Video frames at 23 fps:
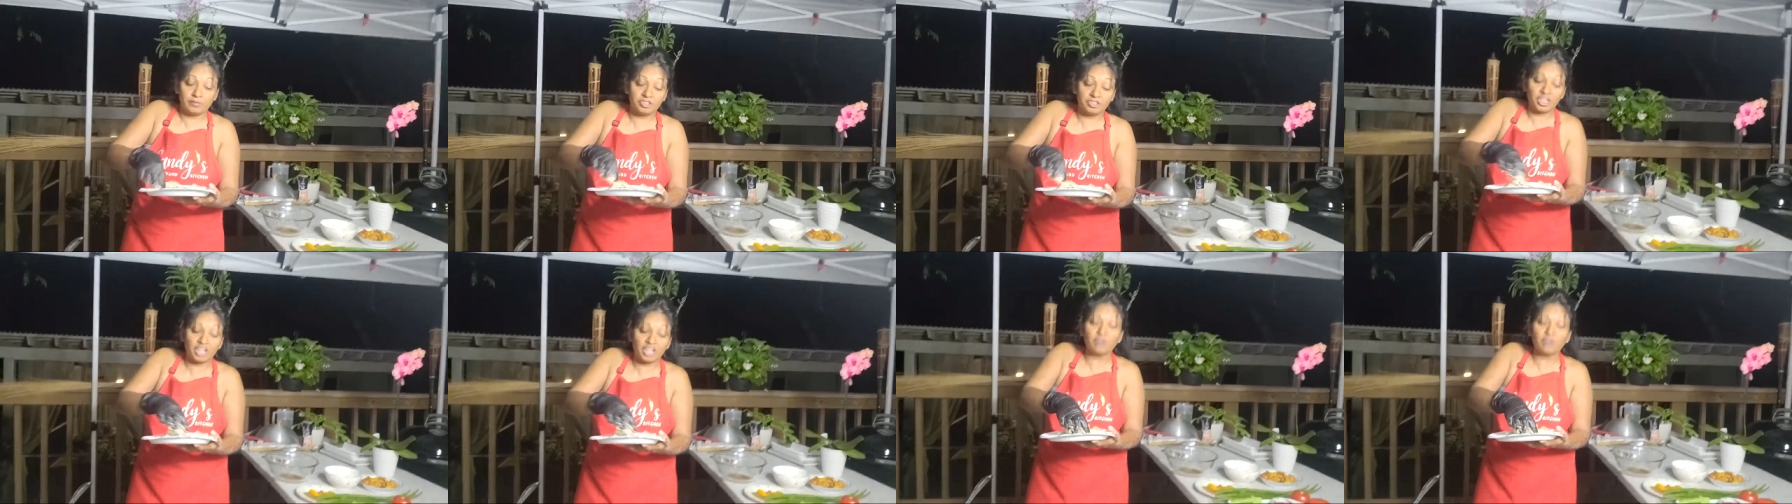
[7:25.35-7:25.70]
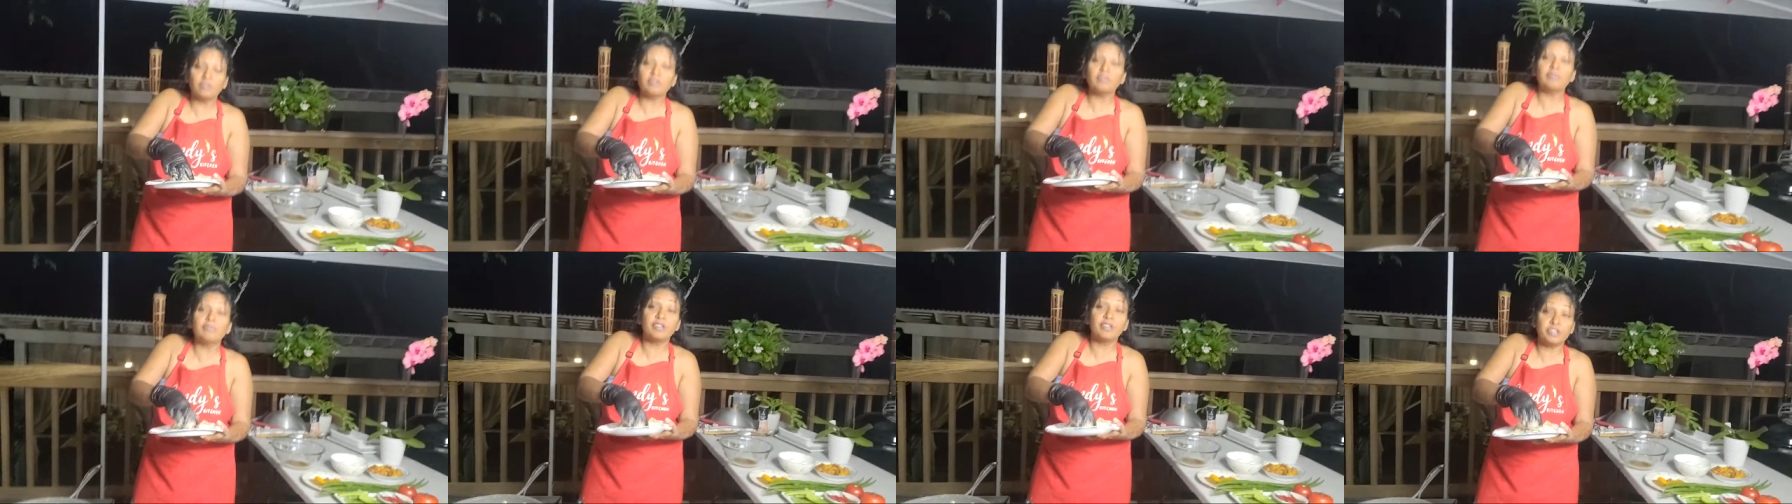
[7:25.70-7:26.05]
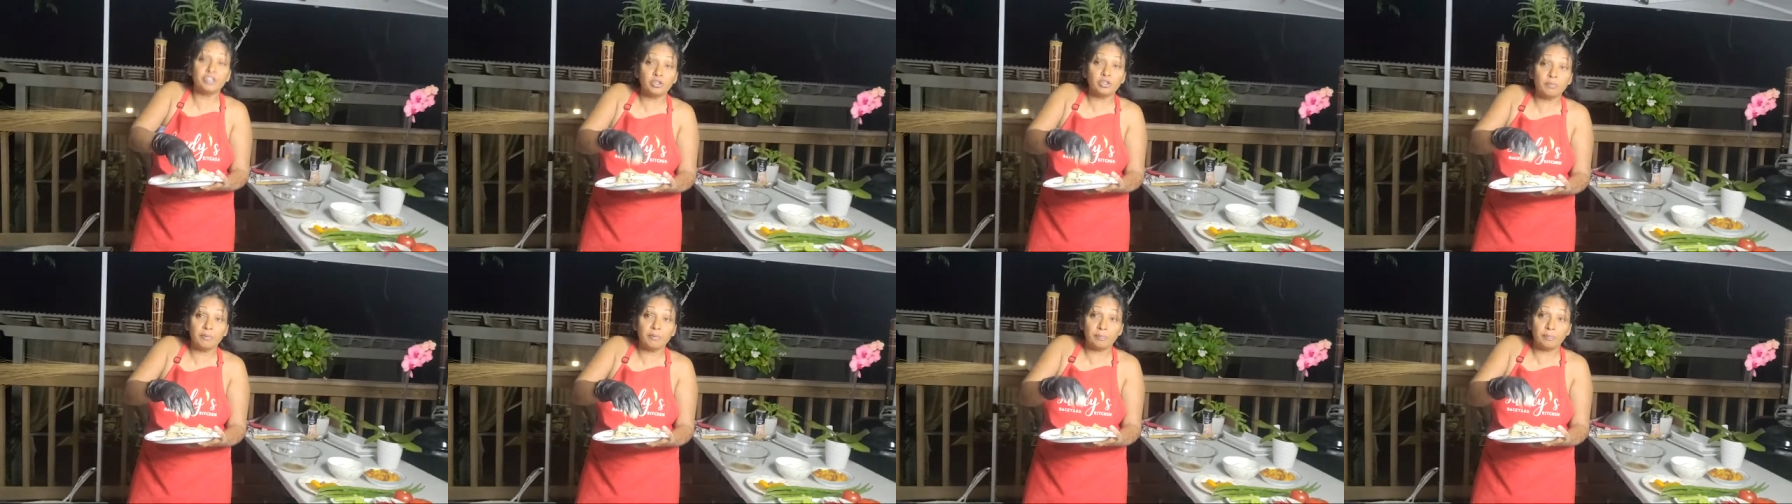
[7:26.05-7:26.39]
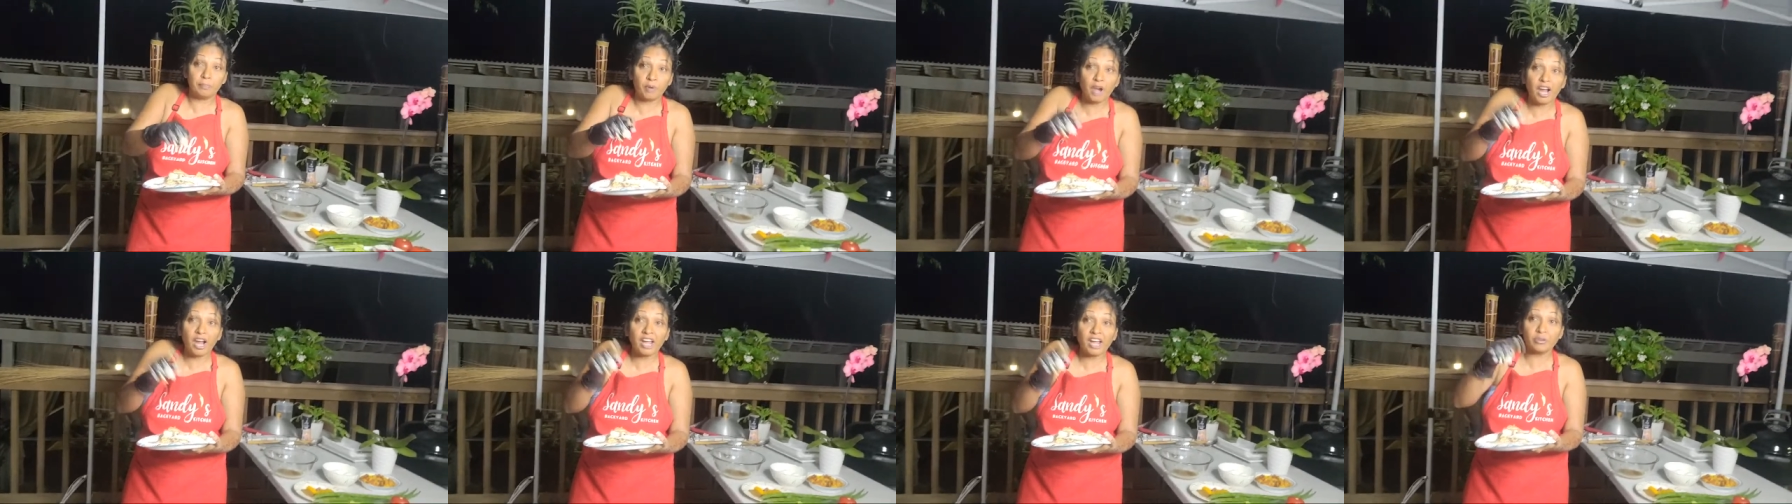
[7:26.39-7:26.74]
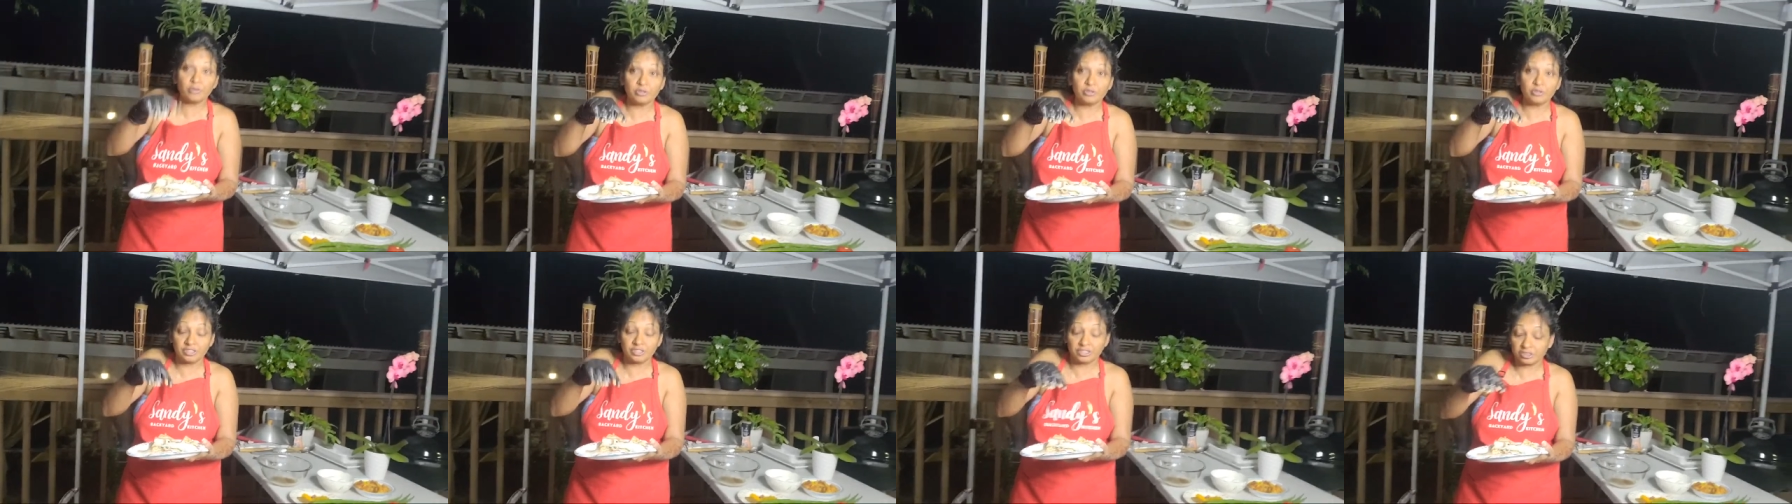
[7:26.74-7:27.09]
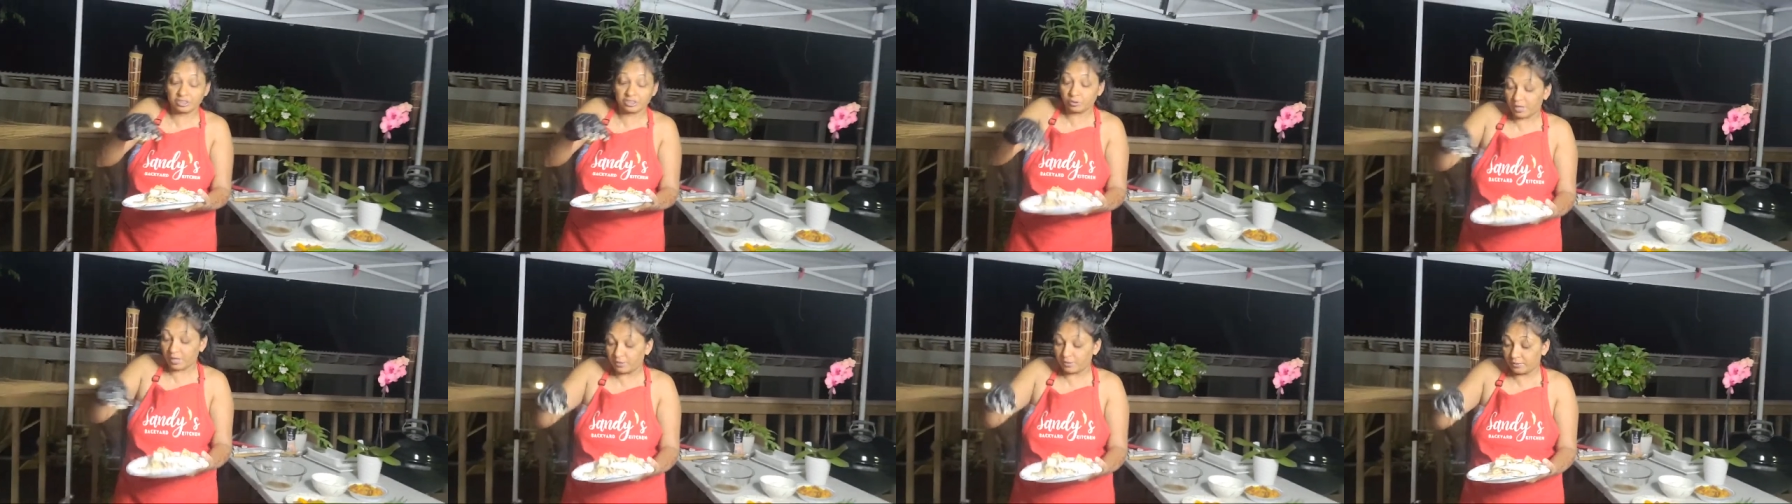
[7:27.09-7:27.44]
Check out the video prior to this
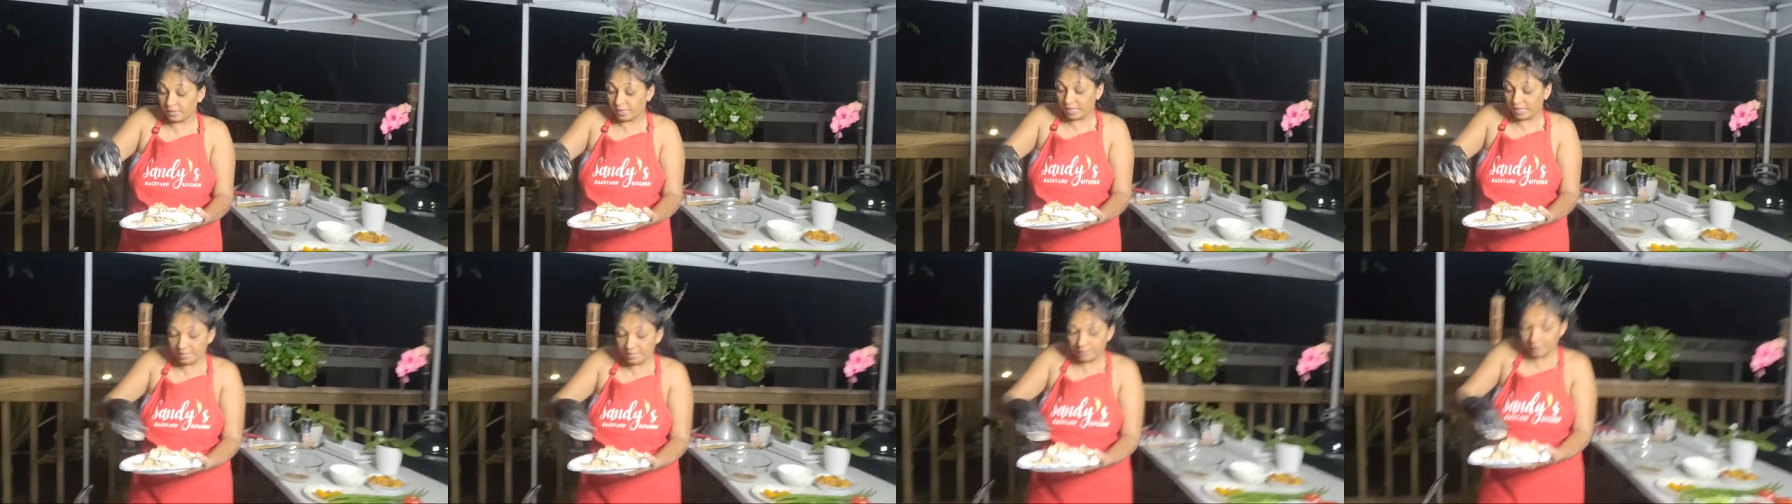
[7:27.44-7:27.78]
one. Okay.